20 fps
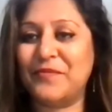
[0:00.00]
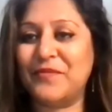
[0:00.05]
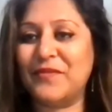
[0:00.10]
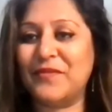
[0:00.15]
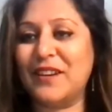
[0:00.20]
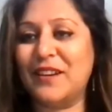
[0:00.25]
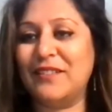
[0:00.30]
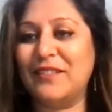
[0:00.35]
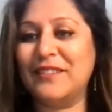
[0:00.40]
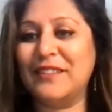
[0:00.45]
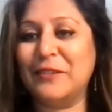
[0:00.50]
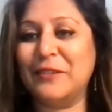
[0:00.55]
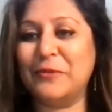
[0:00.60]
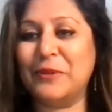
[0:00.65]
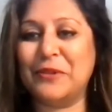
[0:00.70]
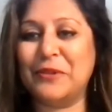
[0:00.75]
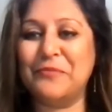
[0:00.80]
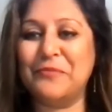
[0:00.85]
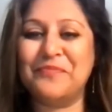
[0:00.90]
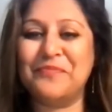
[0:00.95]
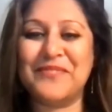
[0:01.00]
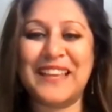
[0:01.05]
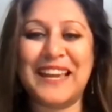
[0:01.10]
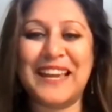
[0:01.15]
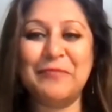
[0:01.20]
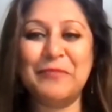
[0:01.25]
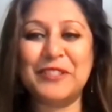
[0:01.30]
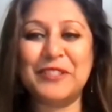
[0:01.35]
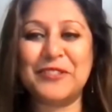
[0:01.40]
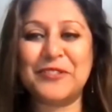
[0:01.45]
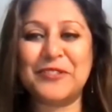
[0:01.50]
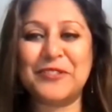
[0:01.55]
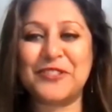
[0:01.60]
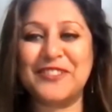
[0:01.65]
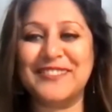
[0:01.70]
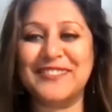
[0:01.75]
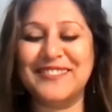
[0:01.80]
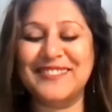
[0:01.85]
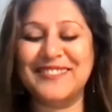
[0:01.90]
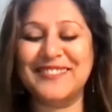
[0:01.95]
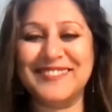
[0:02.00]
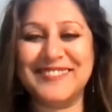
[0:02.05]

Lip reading: Oh, there we go. Hi, Manisha.